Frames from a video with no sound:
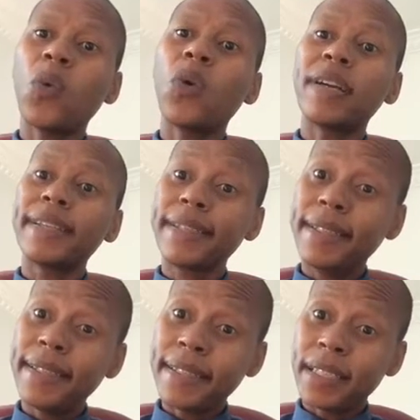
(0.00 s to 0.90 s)
who are
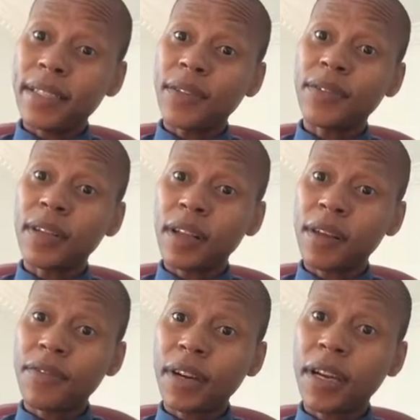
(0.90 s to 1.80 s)
citizens of South
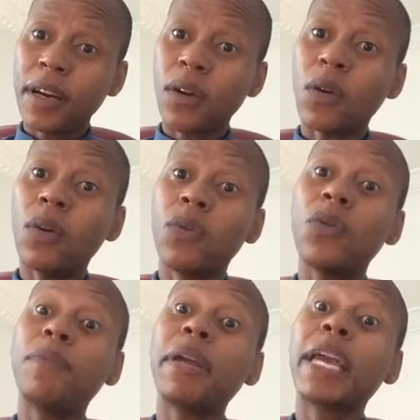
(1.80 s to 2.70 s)
Africa or
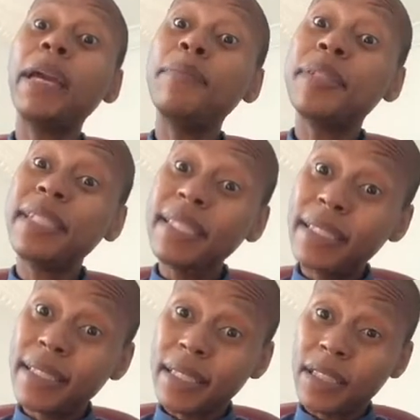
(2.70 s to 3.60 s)
who became
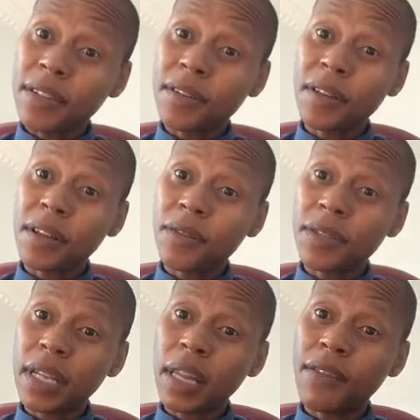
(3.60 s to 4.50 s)
citizens of
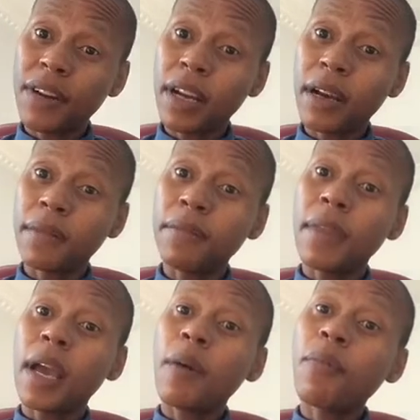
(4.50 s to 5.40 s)
South Africa
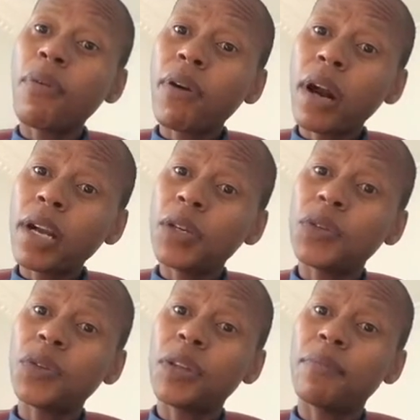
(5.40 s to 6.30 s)
prior
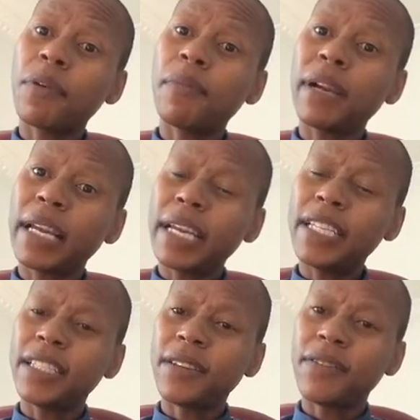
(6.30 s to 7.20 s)
to the
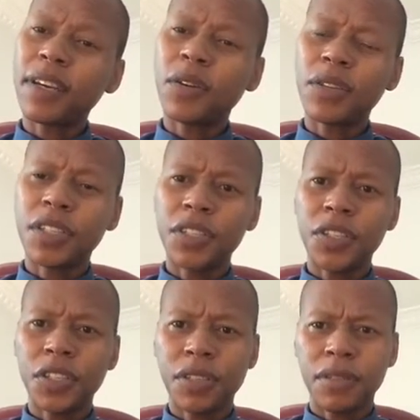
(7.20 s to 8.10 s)
promulgation of the
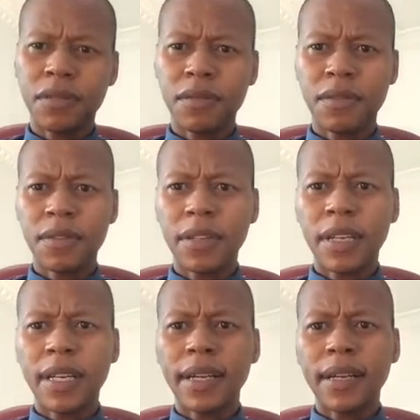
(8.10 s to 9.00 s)
Constitution,
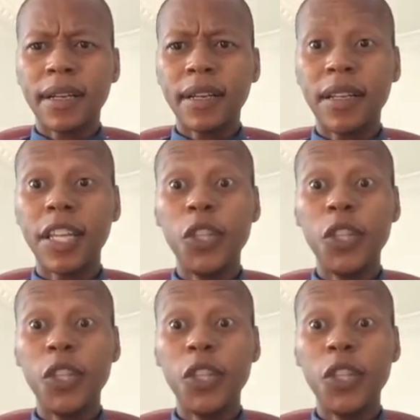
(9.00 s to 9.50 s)
the